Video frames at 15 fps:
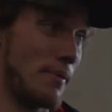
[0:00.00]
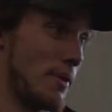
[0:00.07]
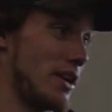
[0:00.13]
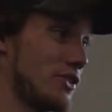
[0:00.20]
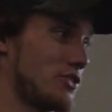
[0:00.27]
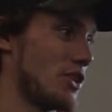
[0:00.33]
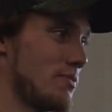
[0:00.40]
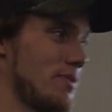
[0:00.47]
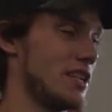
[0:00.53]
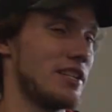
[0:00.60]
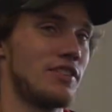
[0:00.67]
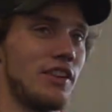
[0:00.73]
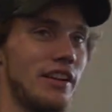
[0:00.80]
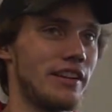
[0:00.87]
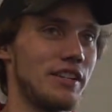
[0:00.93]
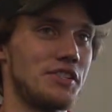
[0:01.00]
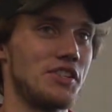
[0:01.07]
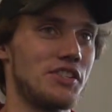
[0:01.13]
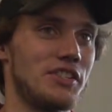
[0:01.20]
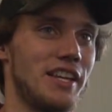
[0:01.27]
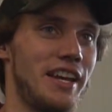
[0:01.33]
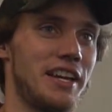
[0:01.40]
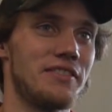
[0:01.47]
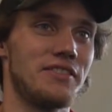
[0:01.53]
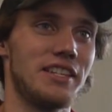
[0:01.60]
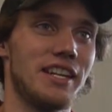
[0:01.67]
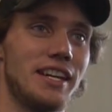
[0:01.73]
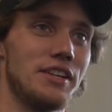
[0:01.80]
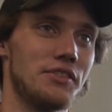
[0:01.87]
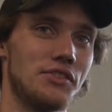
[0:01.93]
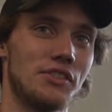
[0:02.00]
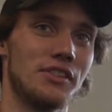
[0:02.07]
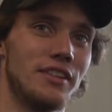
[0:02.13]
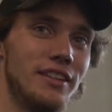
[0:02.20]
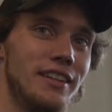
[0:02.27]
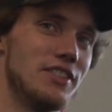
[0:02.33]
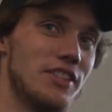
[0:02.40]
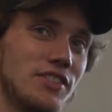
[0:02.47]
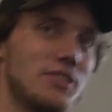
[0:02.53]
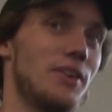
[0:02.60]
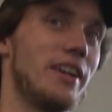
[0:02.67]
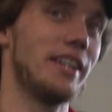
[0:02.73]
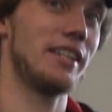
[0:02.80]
might strip the interior just to have the edge, just so I